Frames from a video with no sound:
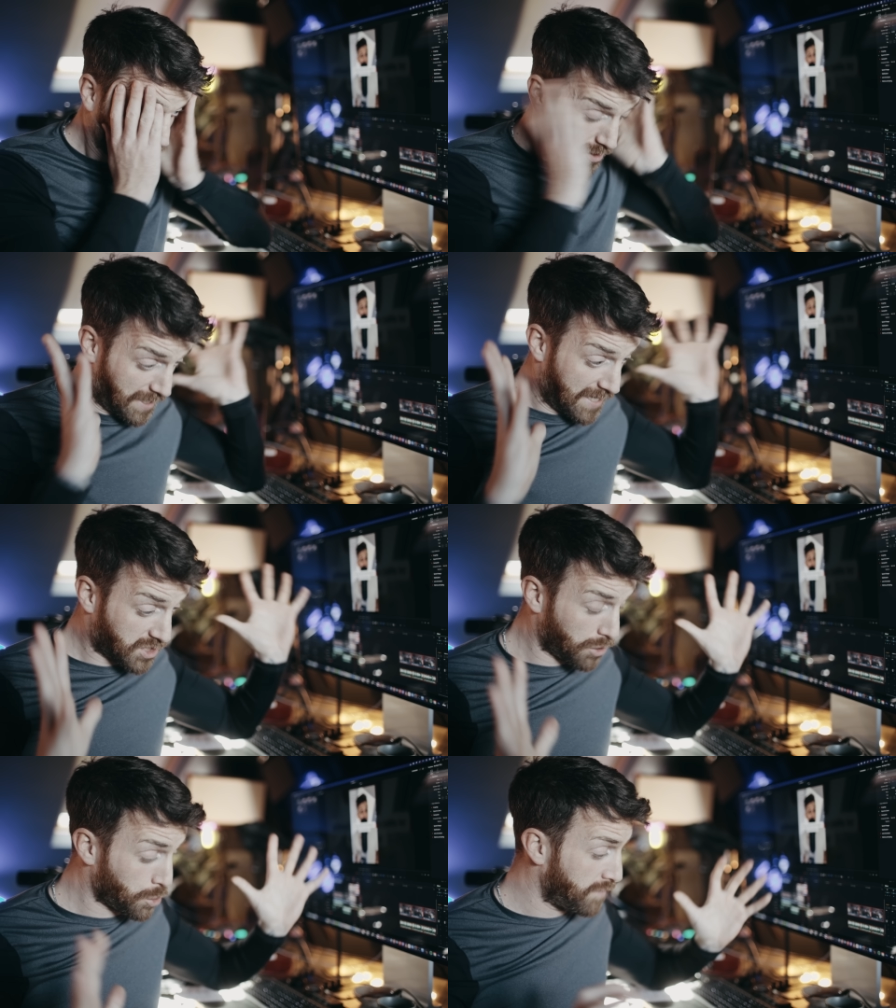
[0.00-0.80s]
God, I hate
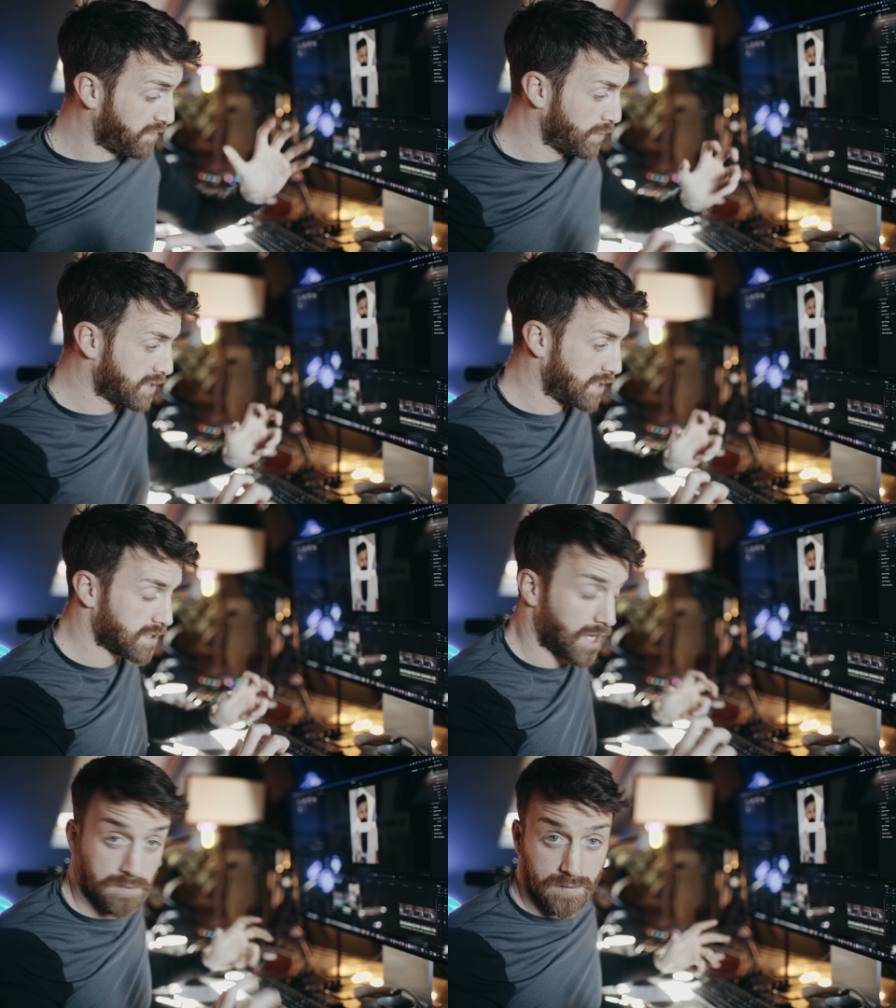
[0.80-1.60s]
social
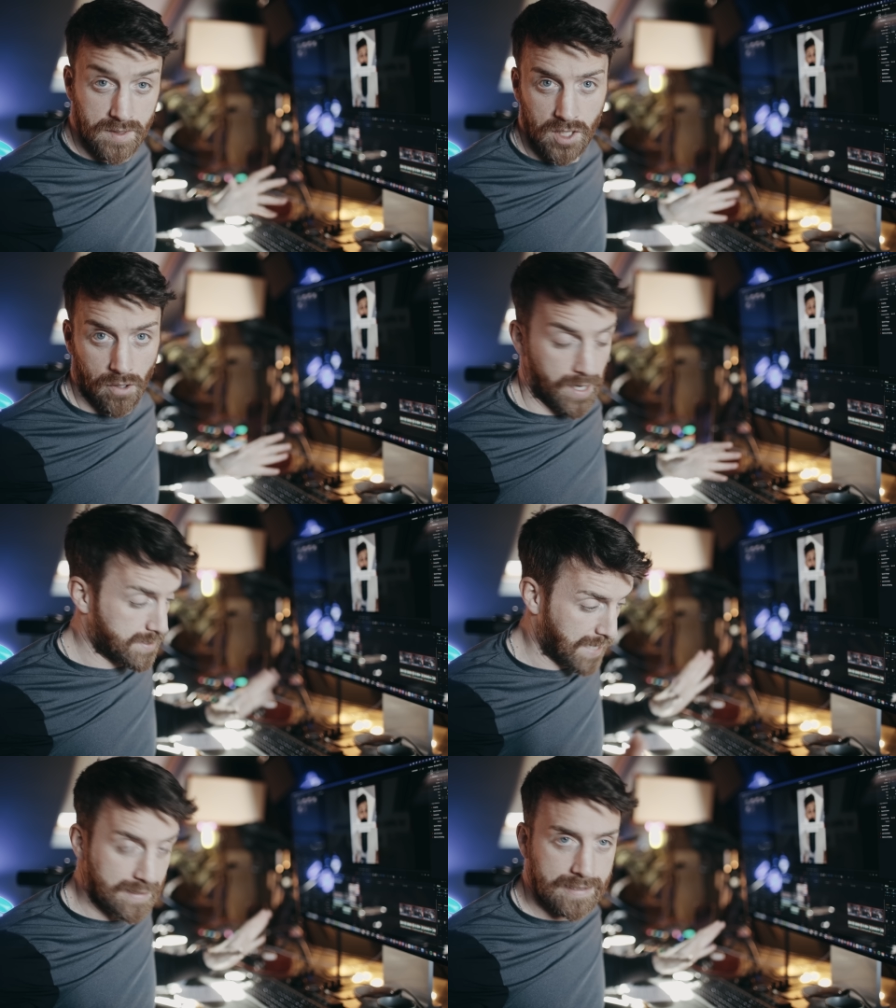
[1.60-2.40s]
influencers. I'm sorry, I
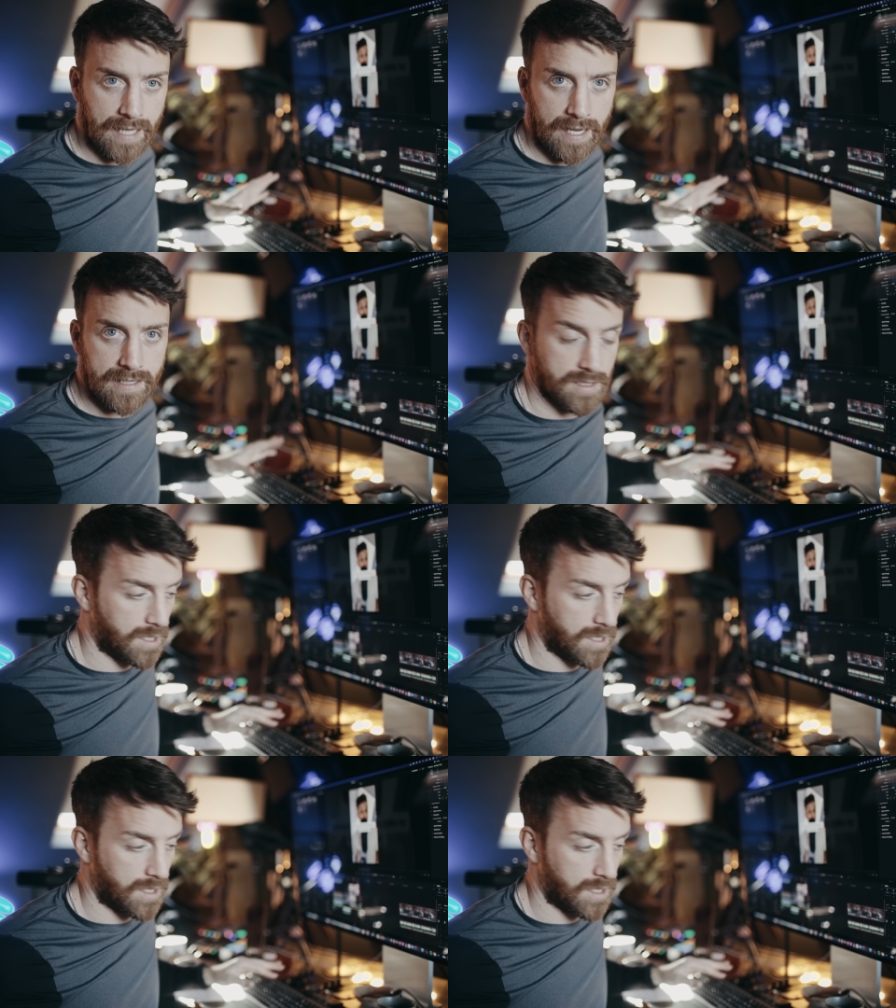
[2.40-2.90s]
had to say it.